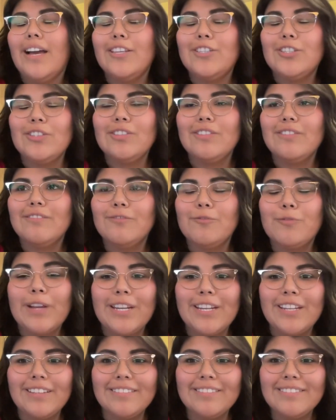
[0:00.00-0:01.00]
I just
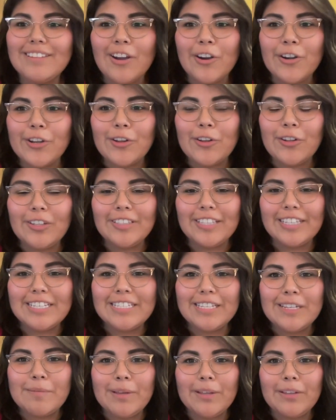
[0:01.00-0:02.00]
read an article on
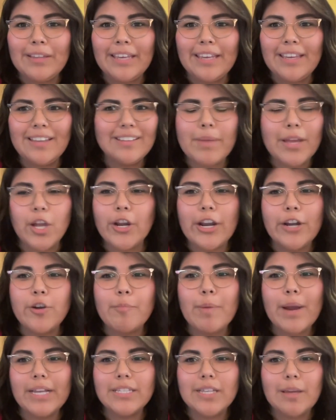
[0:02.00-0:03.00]
LinkedIn about like bigger
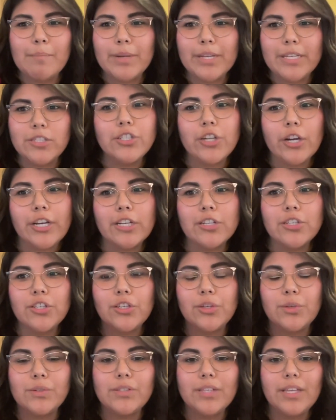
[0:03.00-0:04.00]
enterprise companies starting
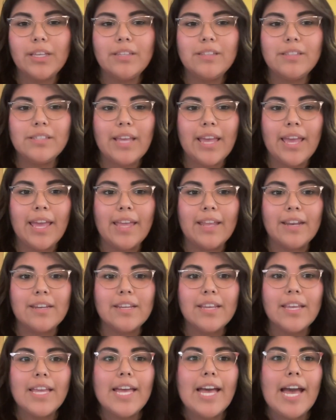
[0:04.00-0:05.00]
to use this.
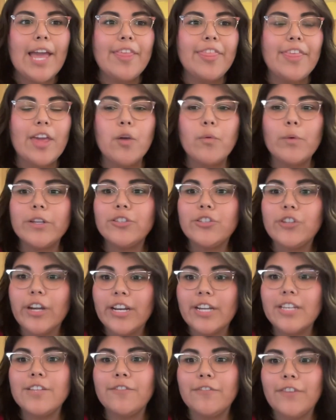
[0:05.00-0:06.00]
And I think we're
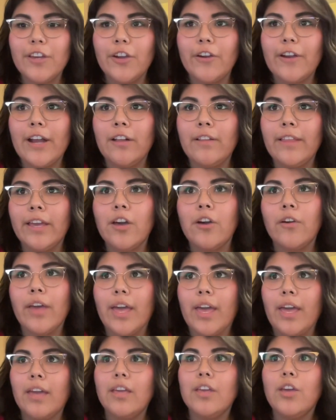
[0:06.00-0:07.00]
starting to figure out like,
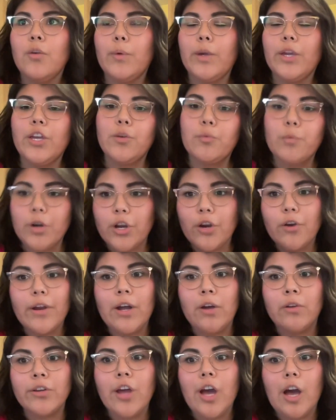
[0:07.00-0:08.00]
okay, we can work
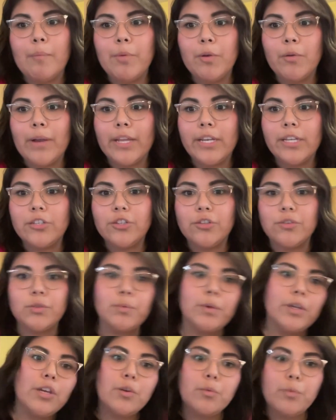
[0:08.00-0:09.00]
around copyright
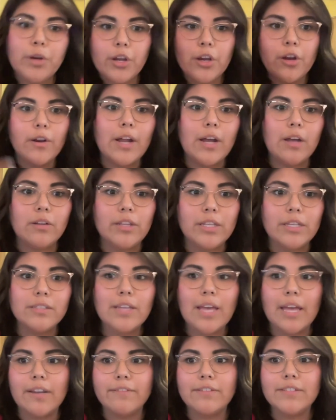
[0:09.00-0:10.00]
issues. We can work around
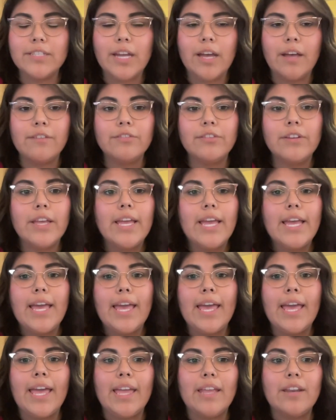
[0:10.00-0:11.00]
this kind of stuff.
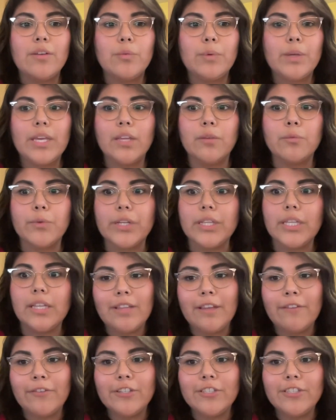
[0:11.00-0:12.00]
And we can really
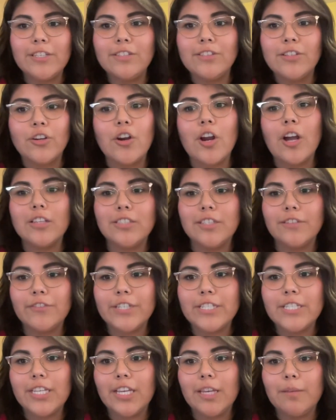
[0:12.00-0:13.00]
leverage this across
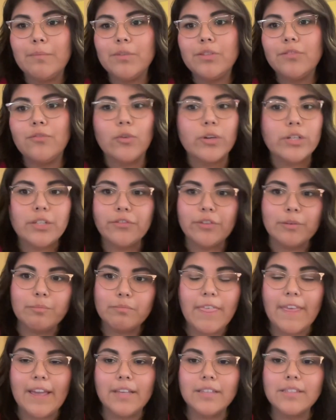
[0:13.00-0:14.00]
different teams for
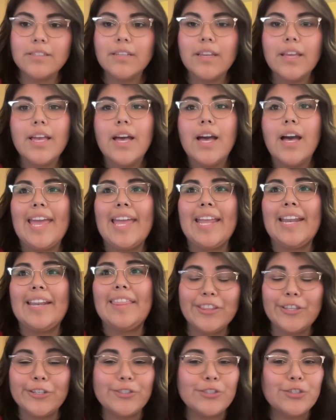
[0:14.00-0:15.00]
different things.
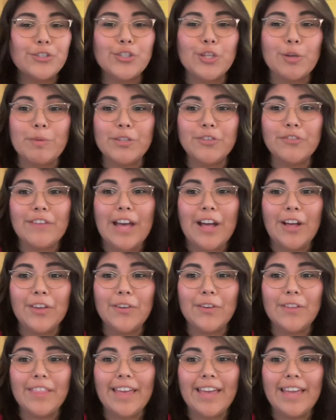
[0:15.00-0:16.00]
And there's just so much
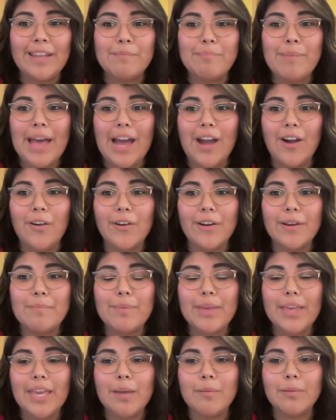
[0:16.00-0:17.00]
value in that and power in
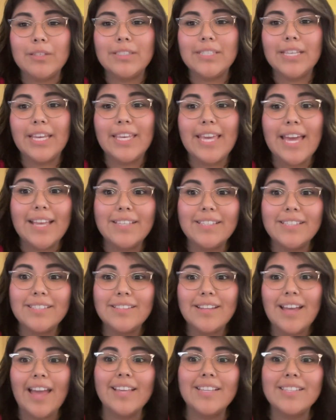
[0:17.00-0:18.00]
being able to say,
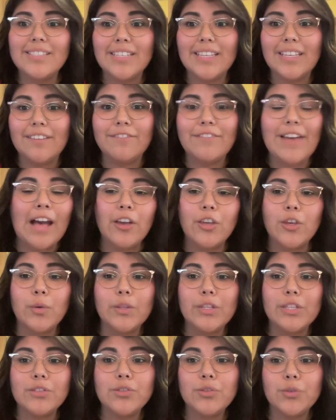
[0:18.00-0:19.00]
yes, I see value
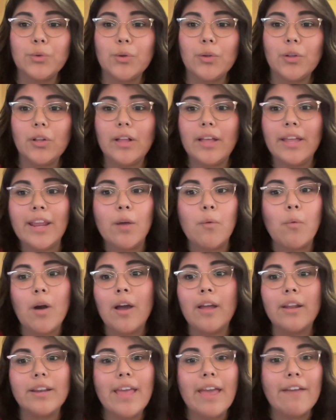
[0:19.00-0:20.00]
in this tool and I
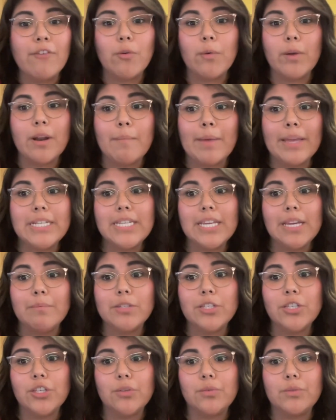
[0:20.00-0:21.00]
want everyone in my
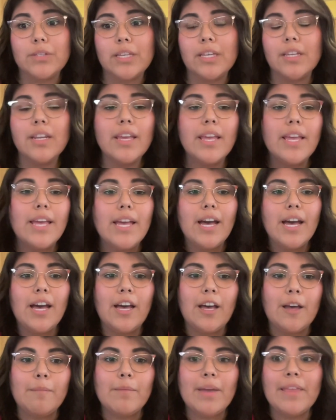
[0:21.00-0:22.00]
team to use it.
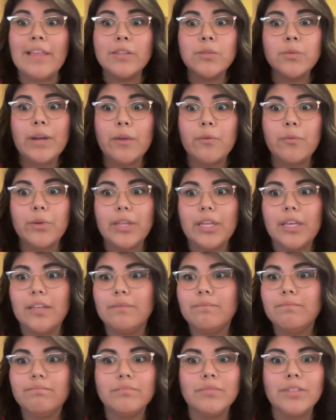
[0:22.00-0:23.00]
And that's what I
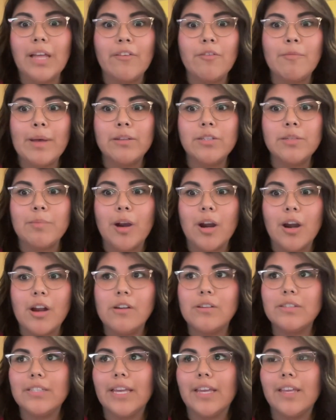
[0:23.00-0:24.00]
really love about
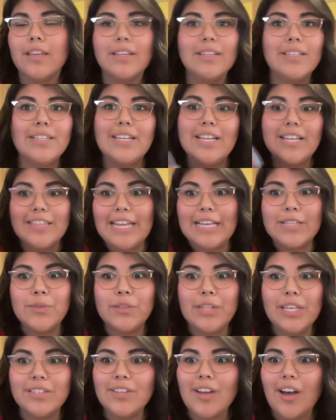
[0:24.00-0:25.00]
tomorrow is like, that's
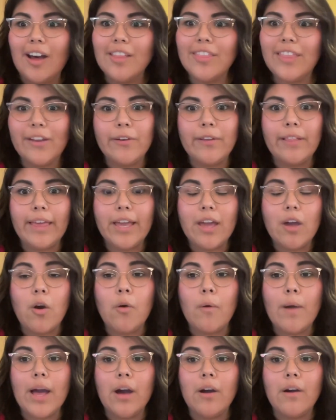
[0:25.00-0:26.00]
what they saw. They were like,
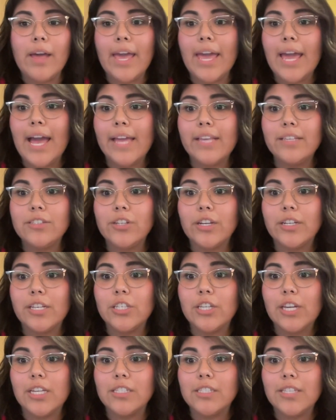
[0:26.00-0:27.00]
oh, wow, AI is starting
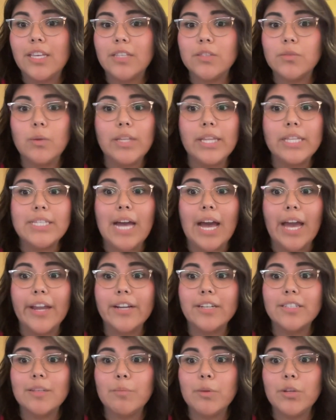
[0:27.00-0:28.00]
to change things. Well, let's
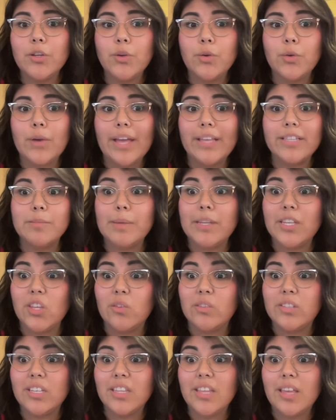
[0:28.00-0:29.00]
hire someone who has been
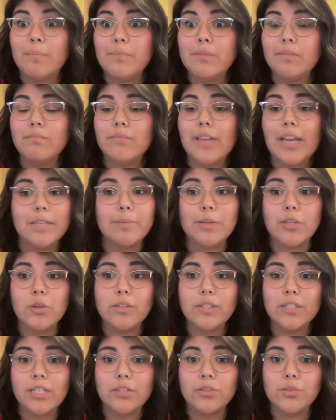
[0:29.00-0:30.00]
using them, has been
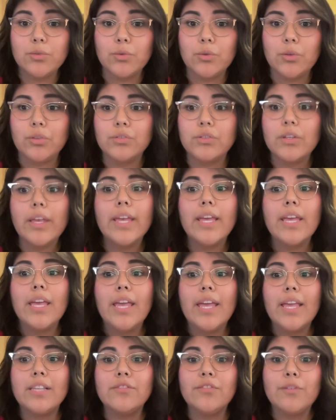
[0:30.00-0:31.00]
using these tools,
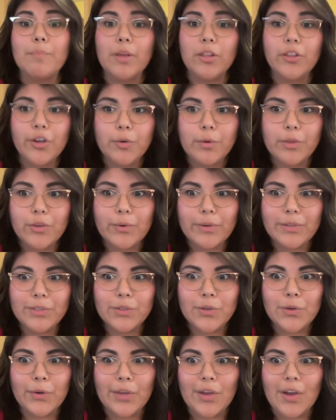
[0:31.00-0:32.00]
is familiar with what's
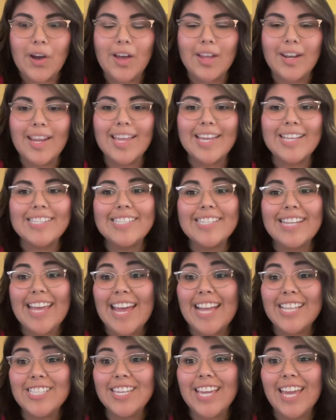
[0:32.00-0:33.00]
going on, and can stay
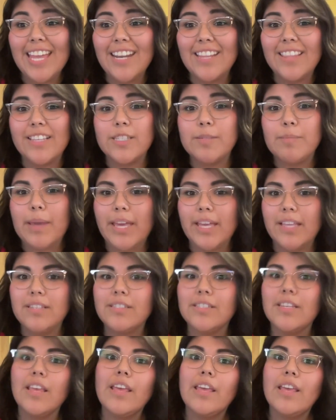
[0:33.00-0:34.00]
educated in the
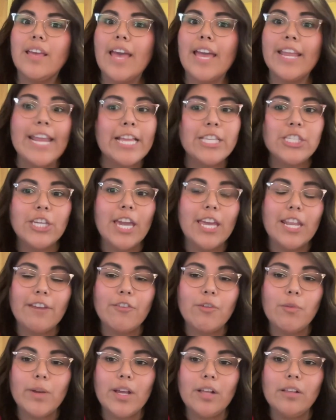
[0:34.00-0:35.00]
space and educate
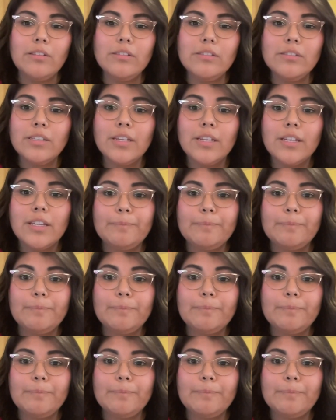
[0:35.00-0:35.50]
everyone else.